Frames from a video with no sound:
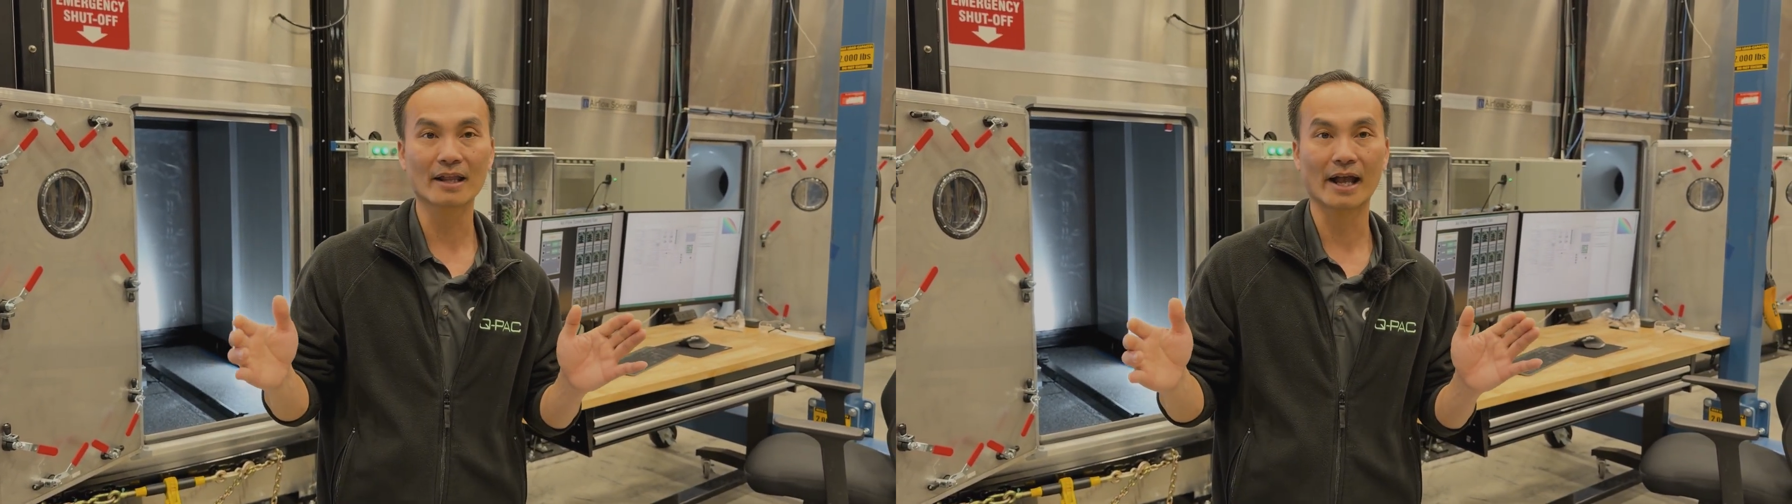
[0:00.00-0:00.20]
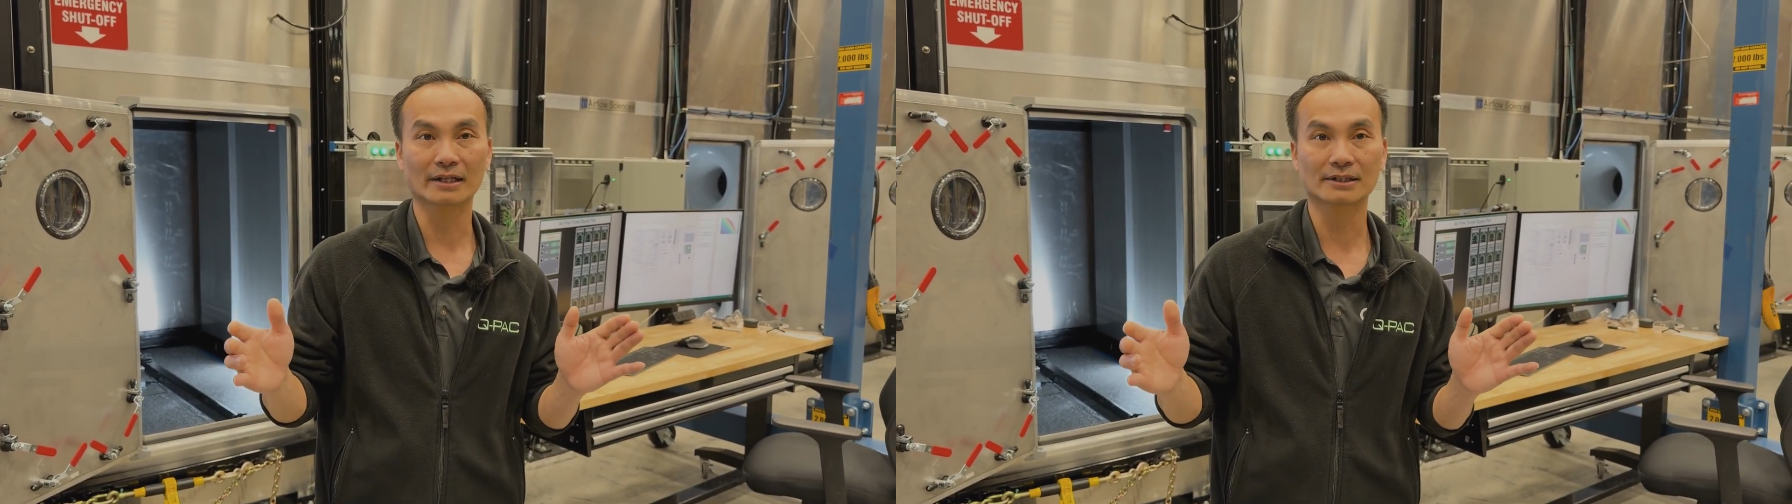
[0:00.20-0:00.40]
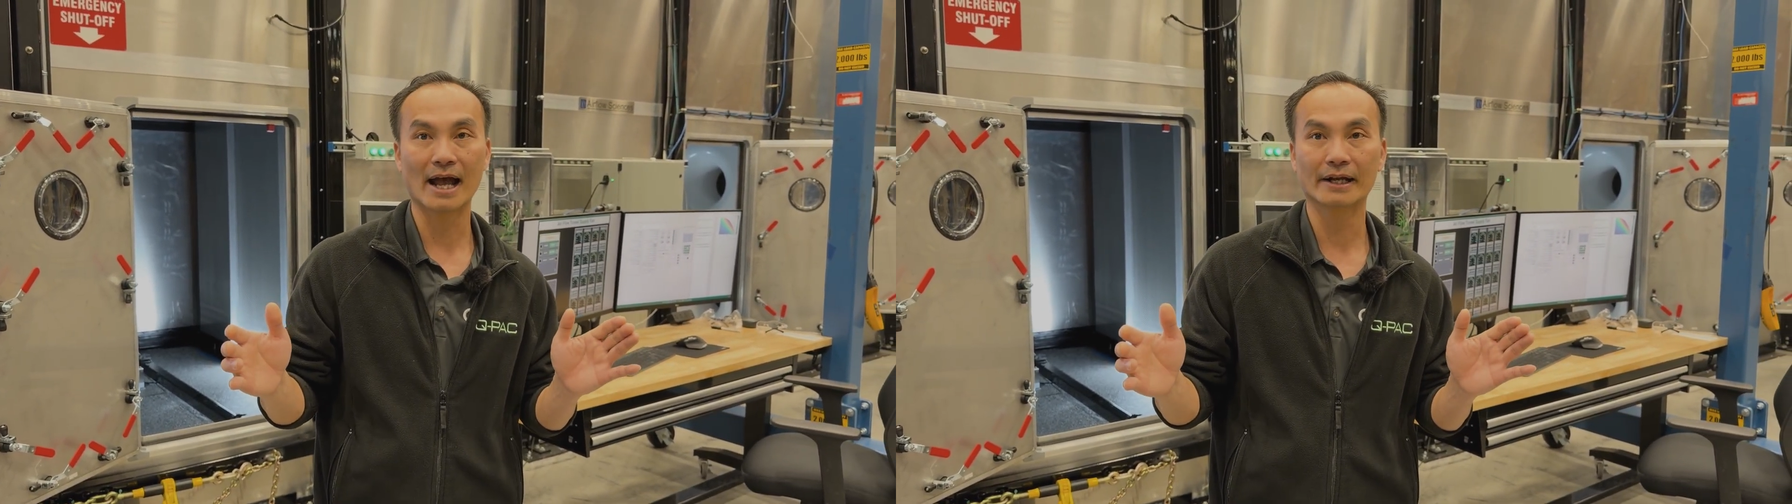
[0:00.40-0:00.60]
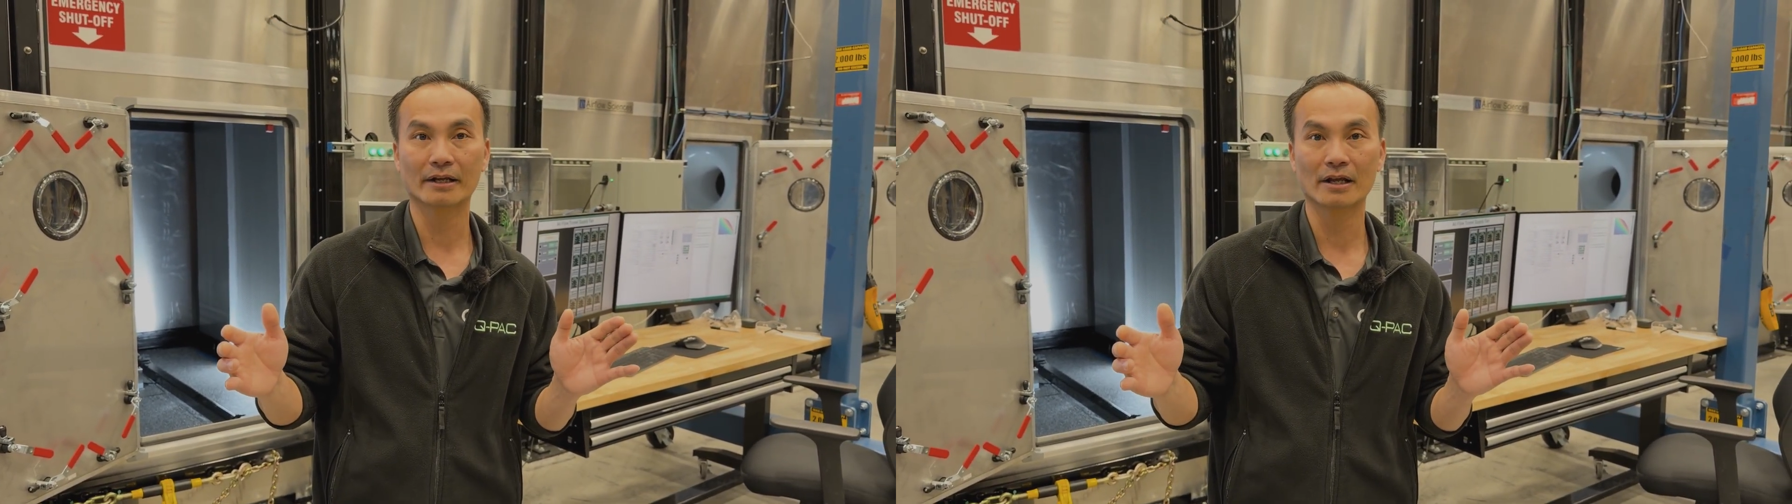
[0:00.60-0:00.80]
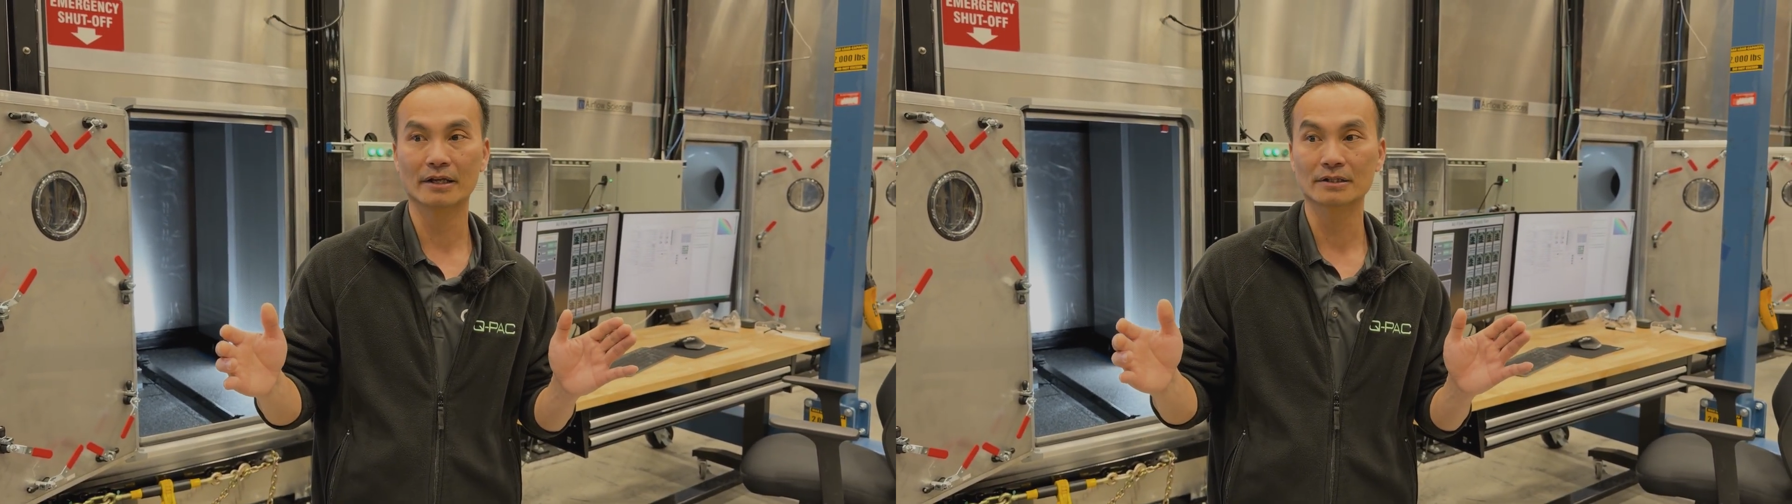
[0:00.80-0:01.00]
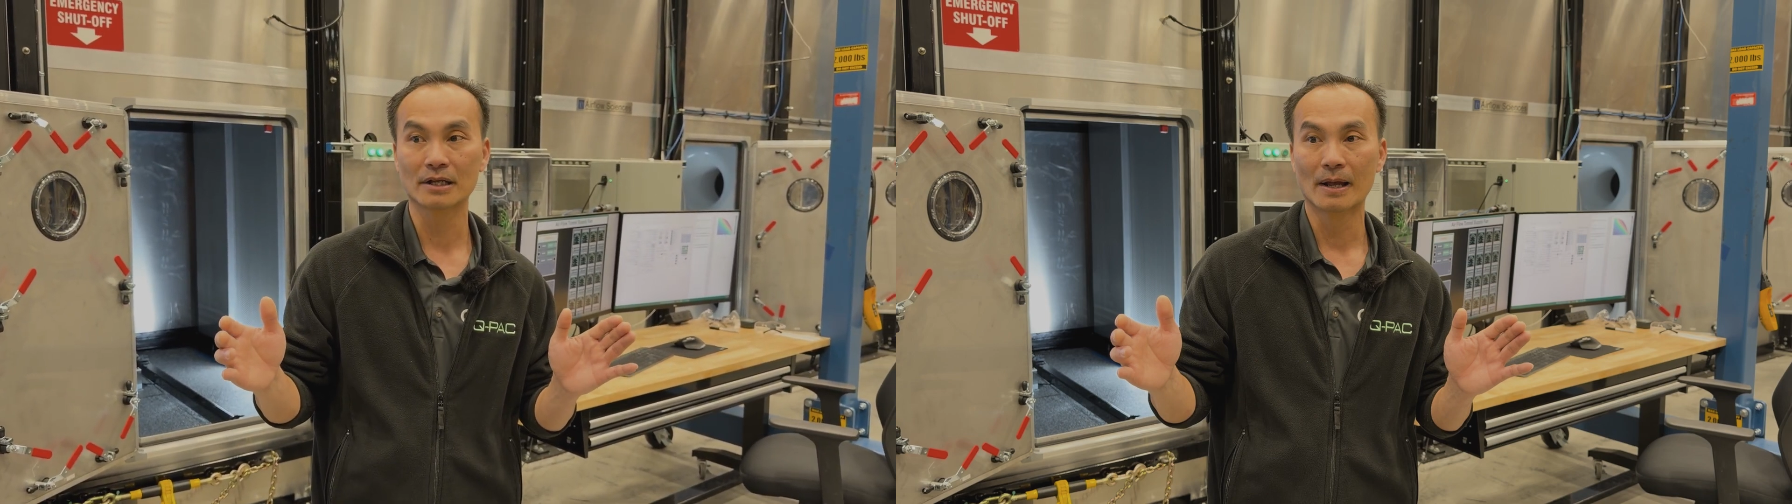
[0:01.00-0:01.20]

thing excited is,